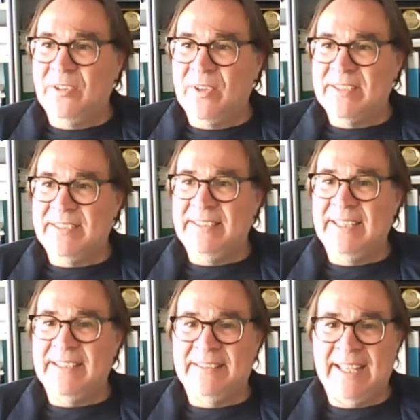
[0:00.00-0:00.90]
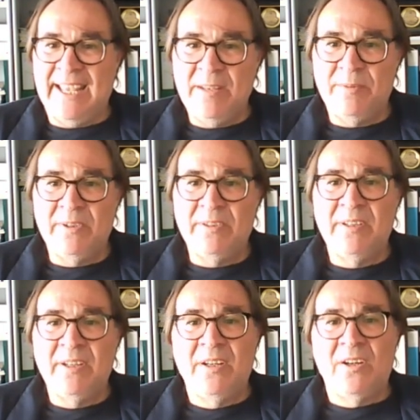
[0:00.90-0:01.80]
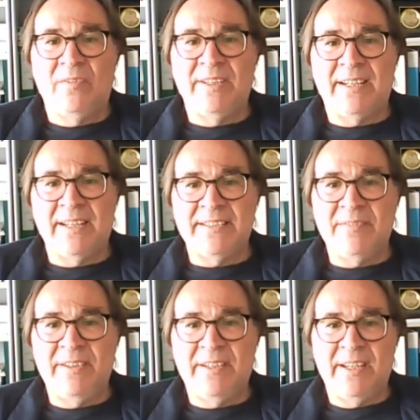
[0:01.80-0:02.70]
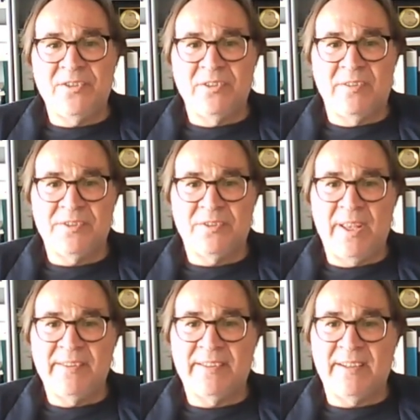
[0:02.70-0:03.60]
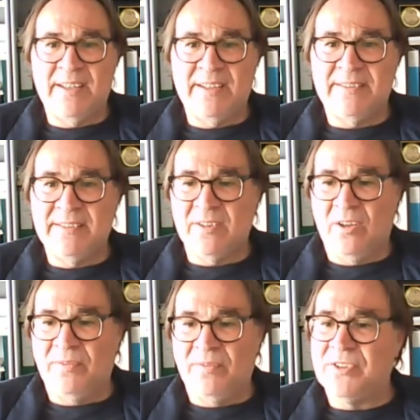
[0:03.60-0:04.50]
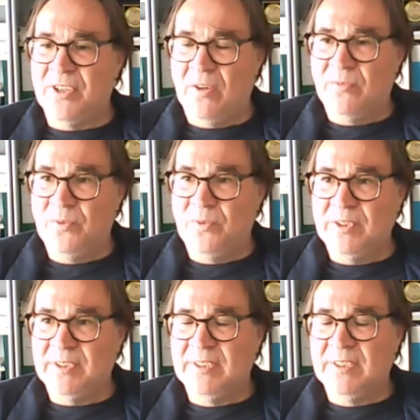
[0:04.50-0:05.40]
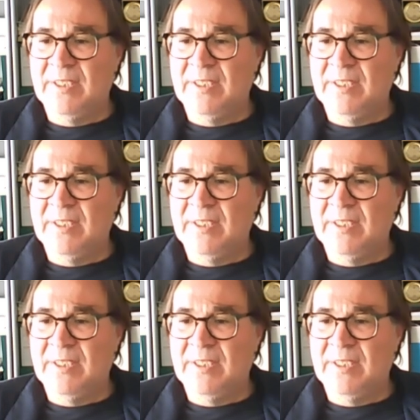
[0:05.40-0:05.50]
you can see the table of the classification of strength classes of softwood